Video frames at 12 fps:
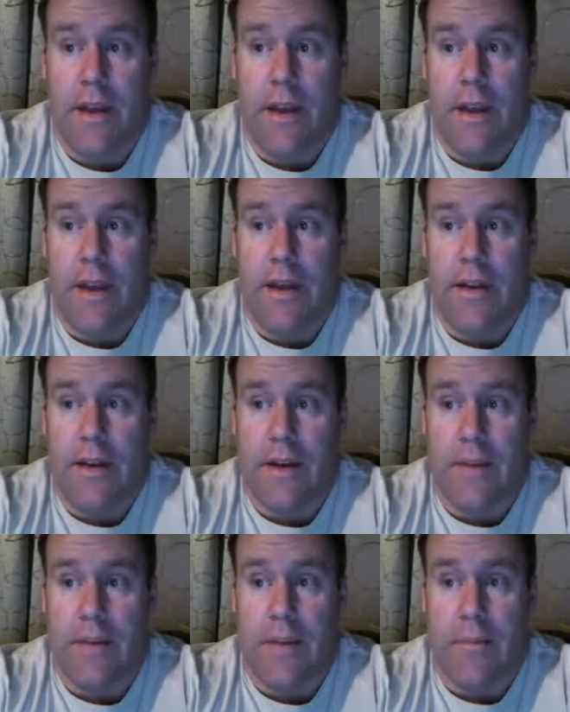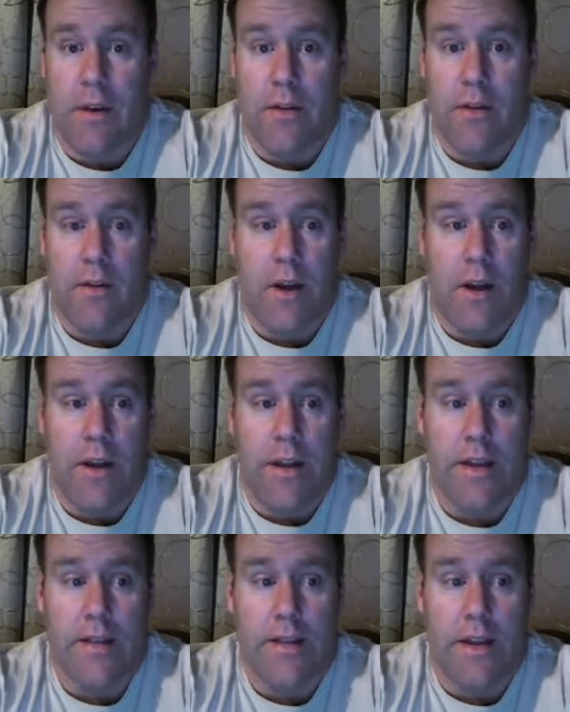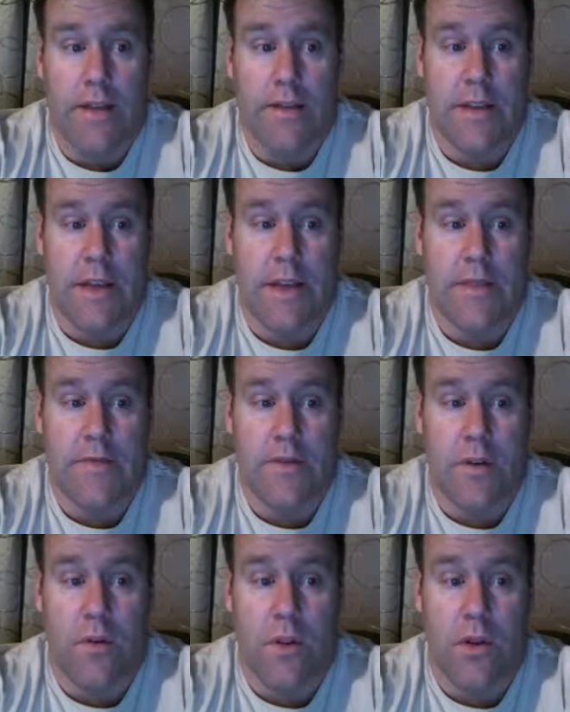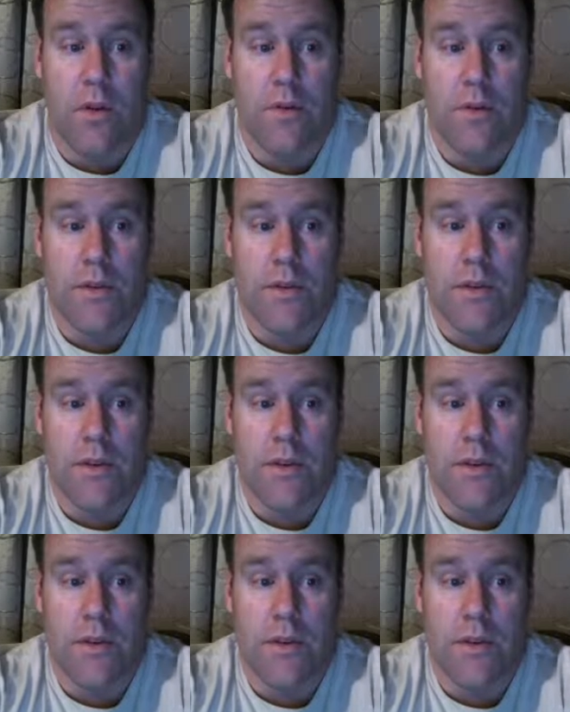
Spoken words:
and my brother-in-law and his kids that live so close.